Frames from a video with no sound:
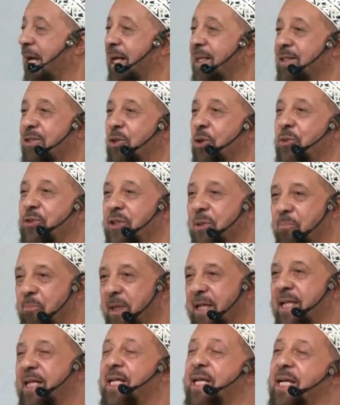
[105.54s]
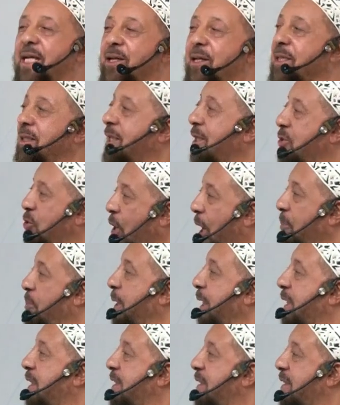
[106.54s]
and so to be here in the
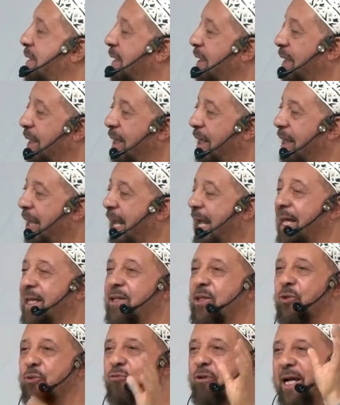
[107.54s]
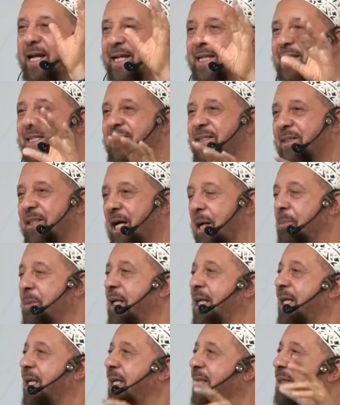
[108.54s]
tropics and the rain is
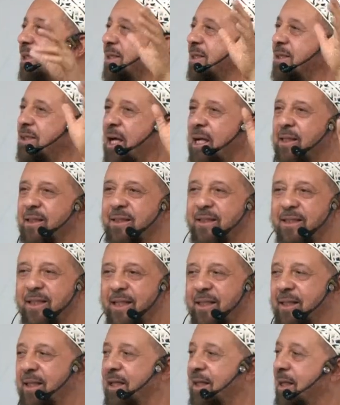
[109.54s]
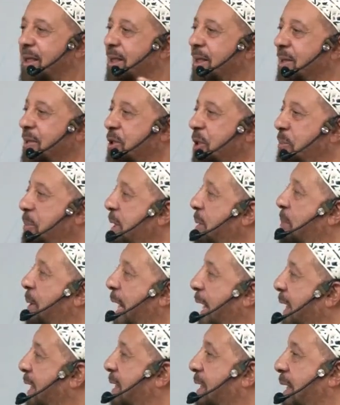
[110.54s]
coming and the sun and to be
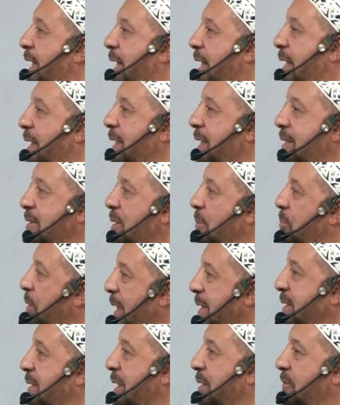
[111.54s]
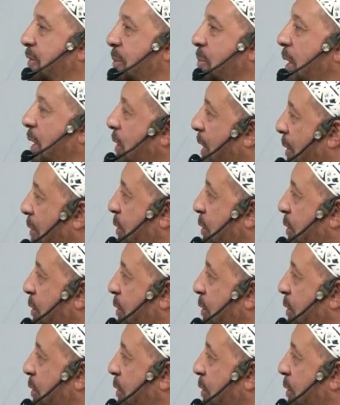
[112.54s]
back uh, is a blessing from Allah